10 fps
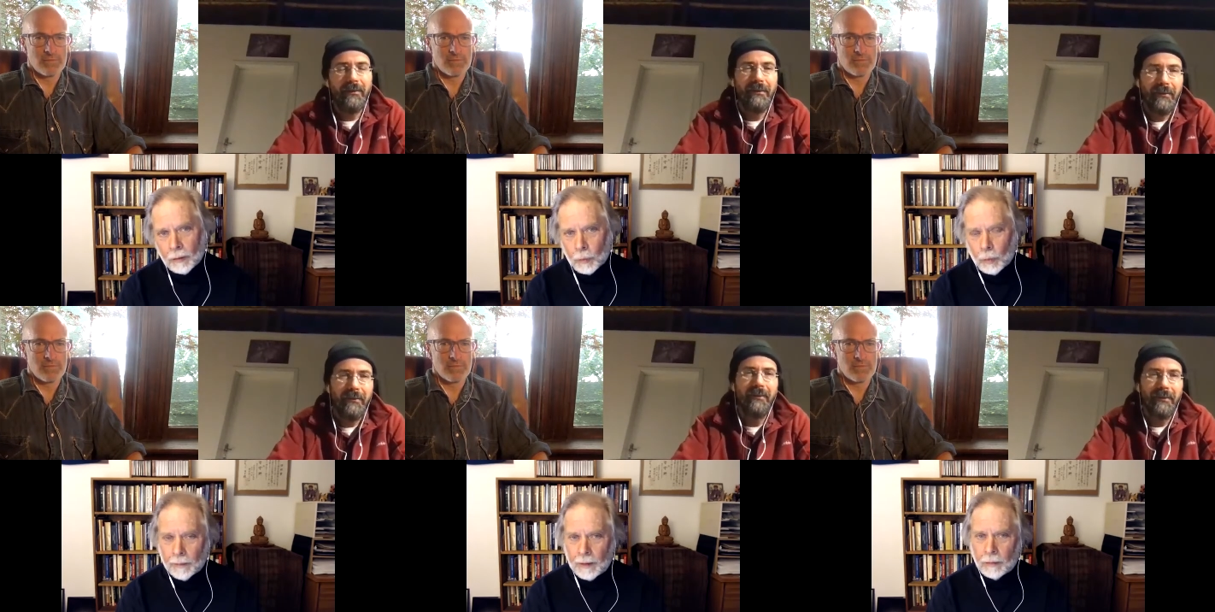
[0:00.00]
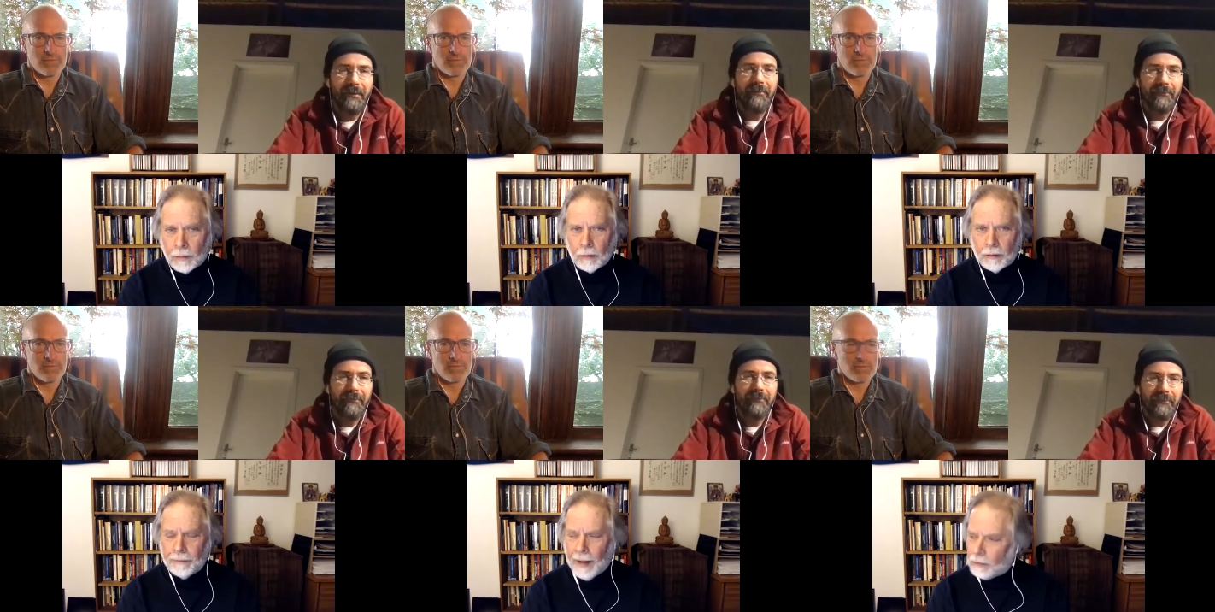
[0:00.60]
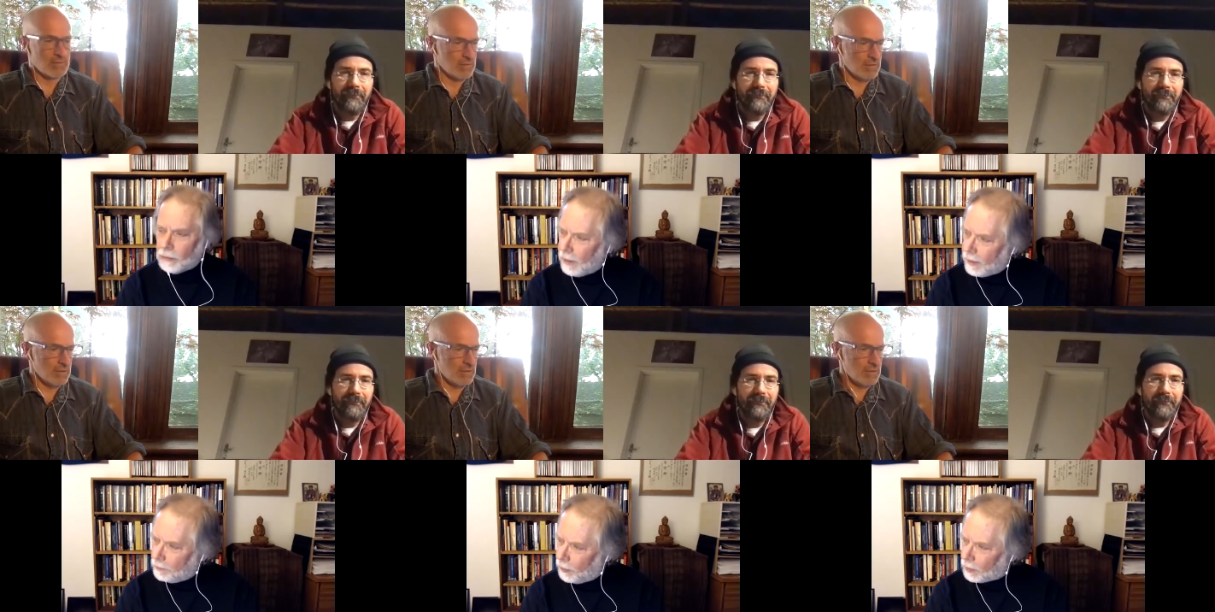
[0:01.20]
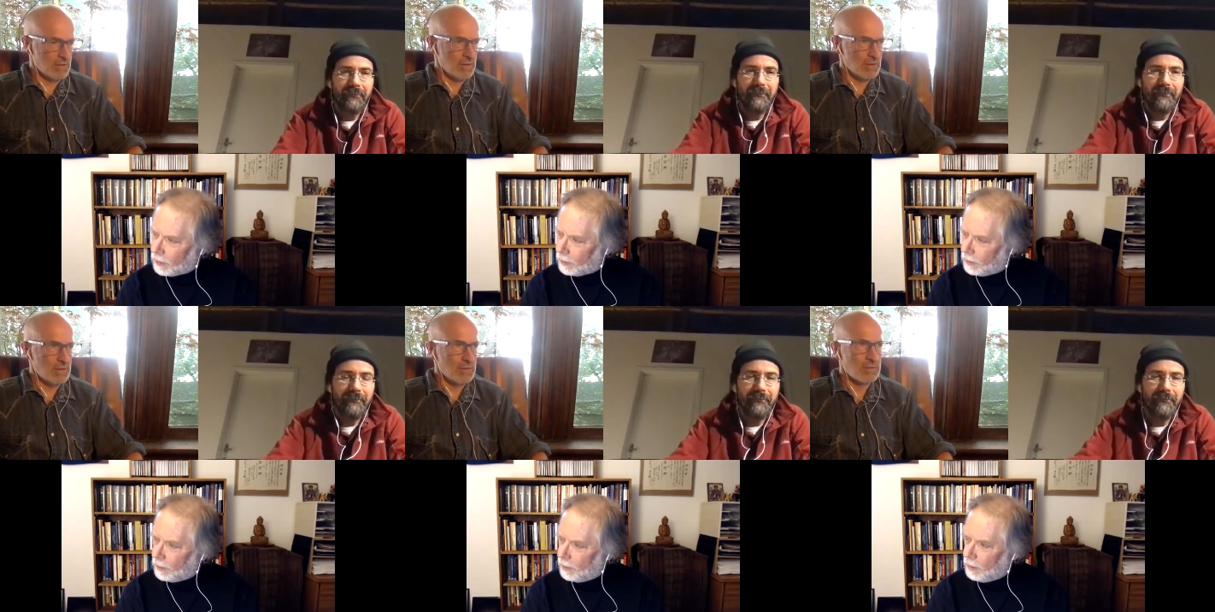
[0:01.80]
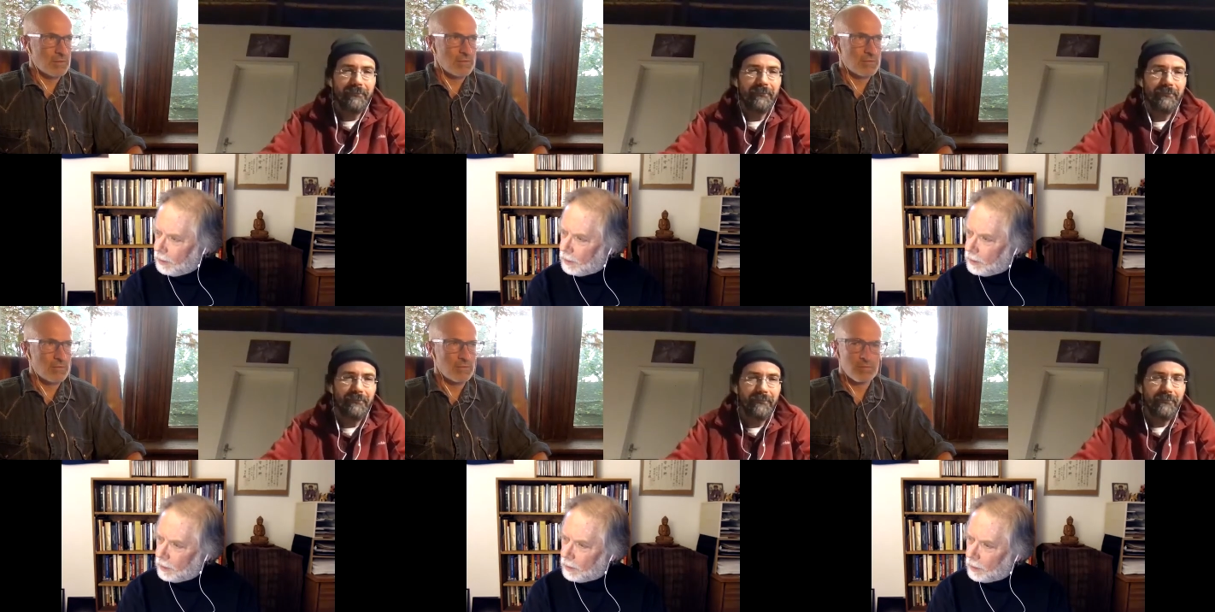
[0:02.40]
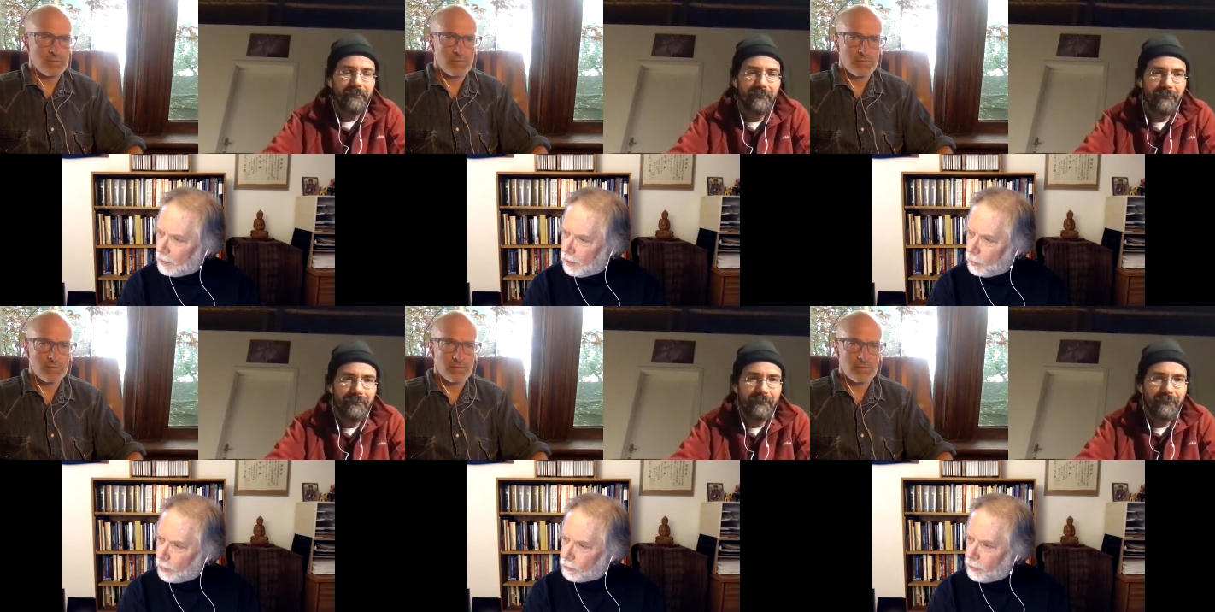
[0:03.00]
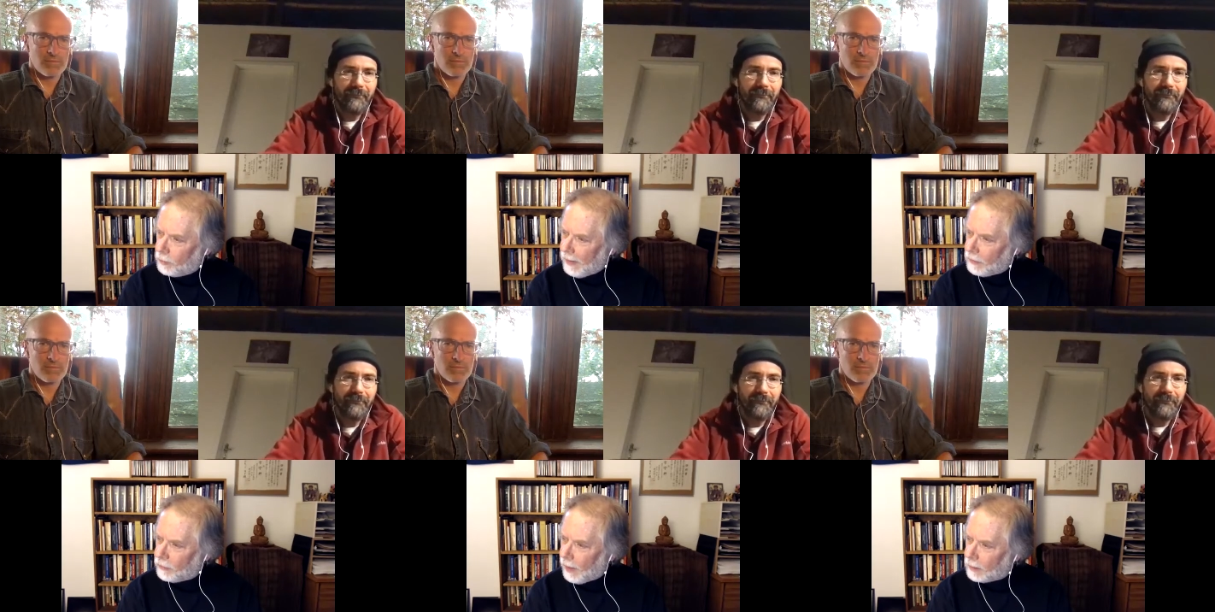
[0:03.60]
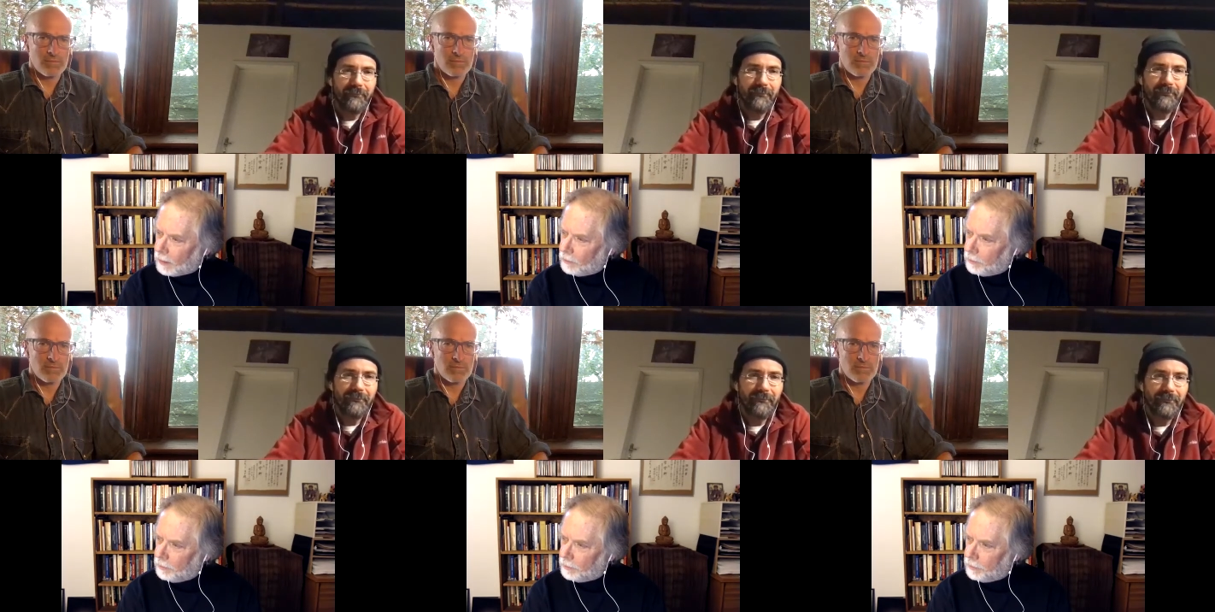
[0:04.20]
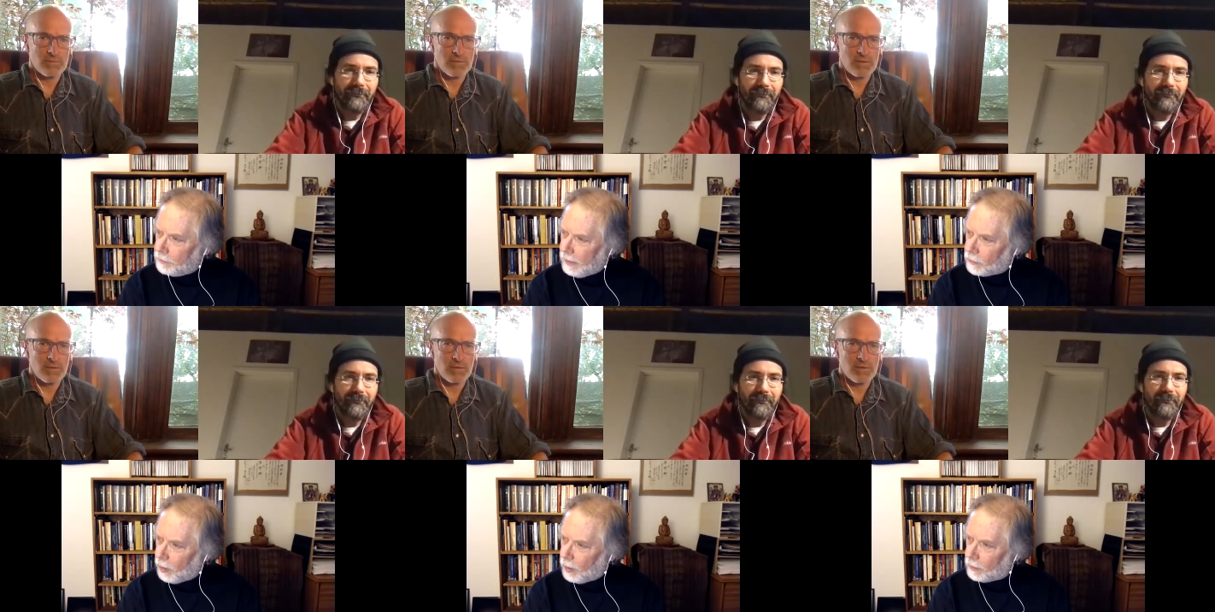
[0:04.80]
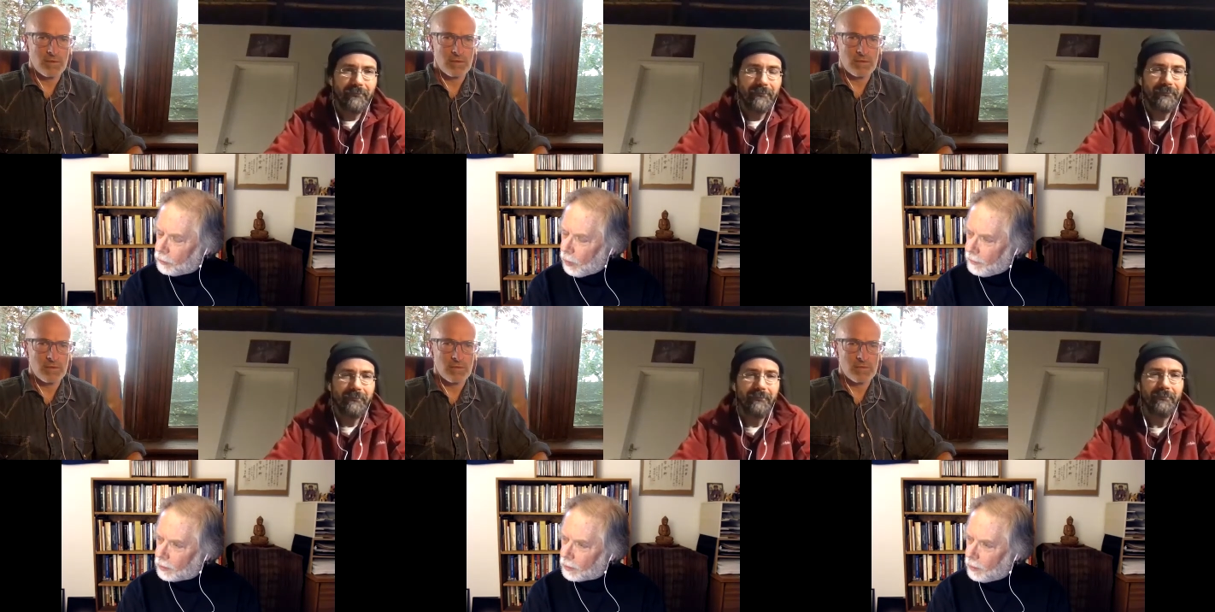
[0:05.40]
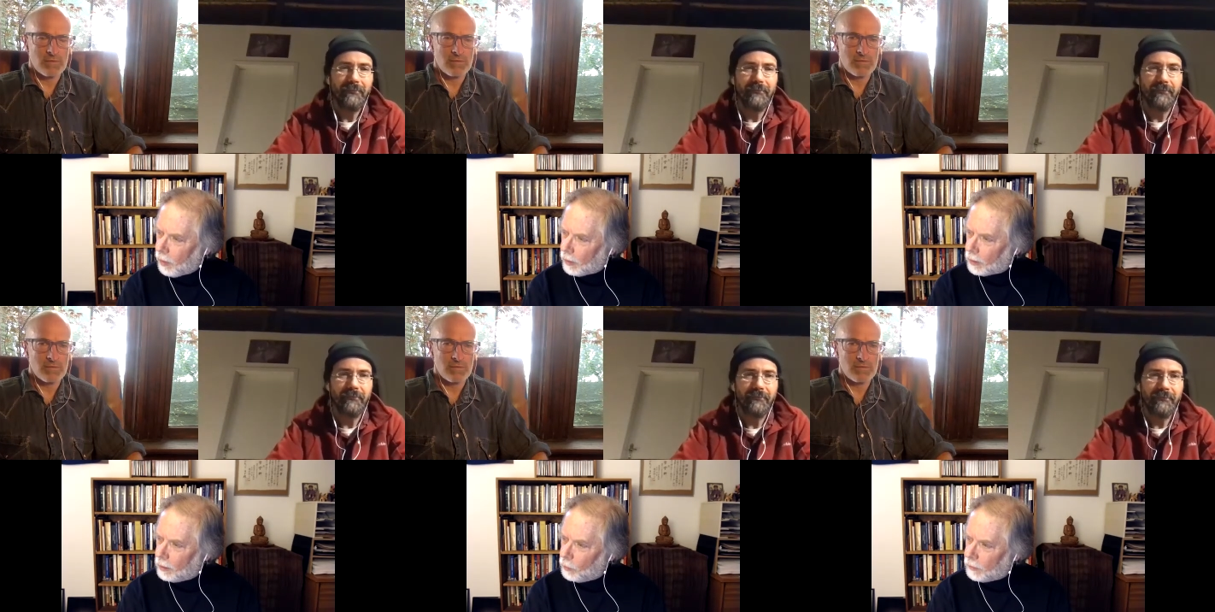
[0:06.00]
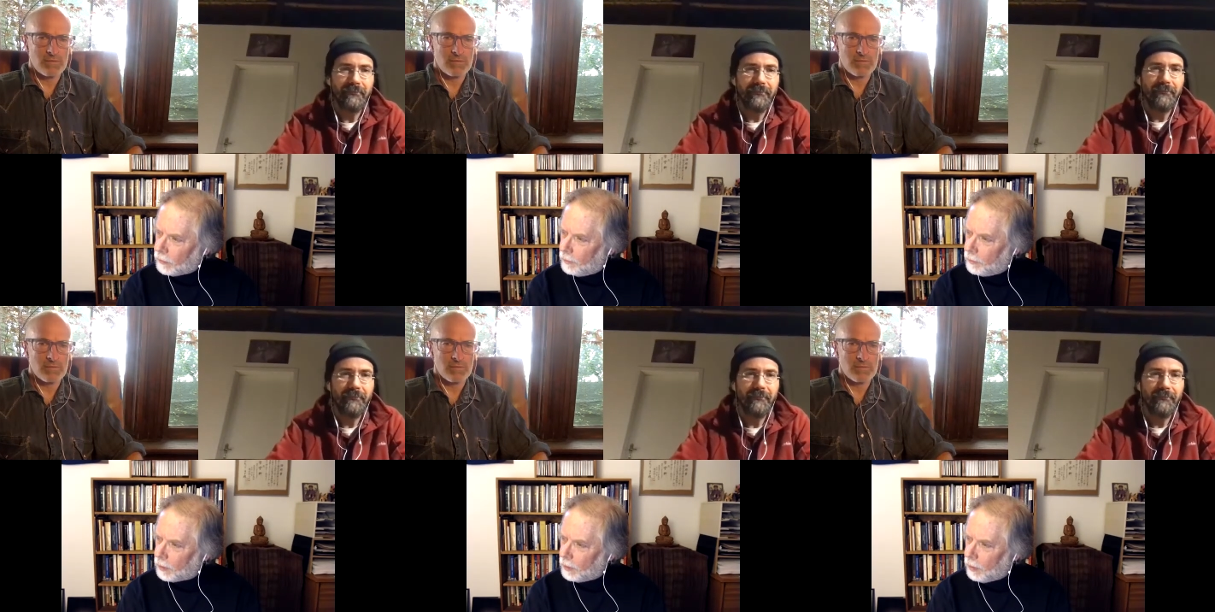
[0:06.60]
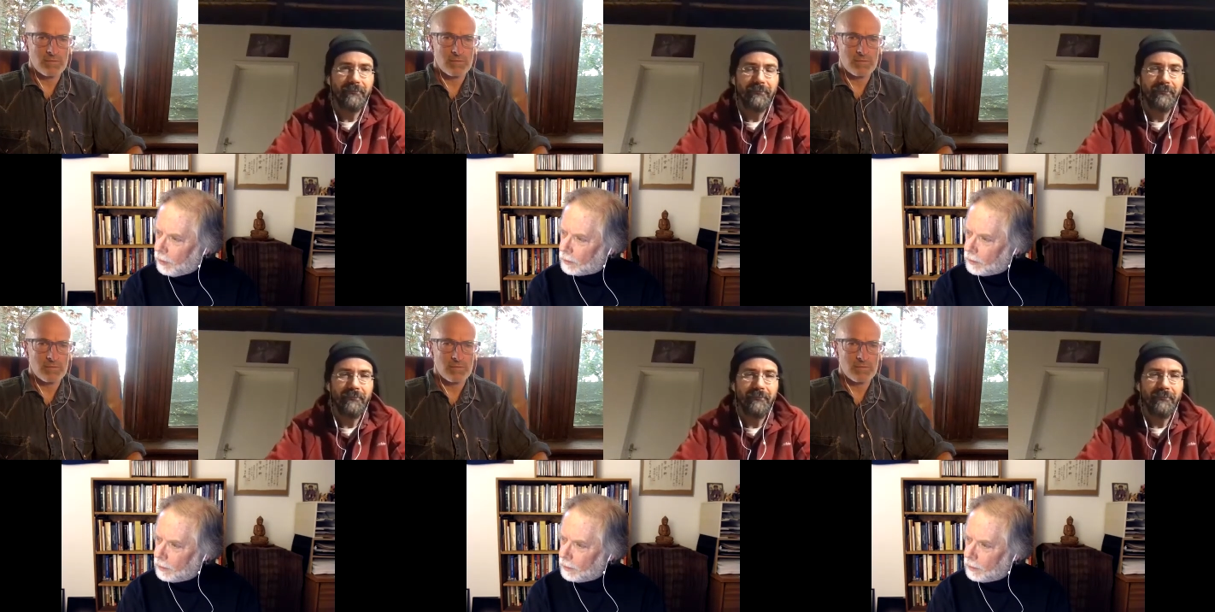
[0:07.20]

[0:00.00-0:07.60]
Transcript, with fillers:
Speaker 1: world. There's, there's a fascinating book uh, which debates that based on a tricycle article. What's the book called?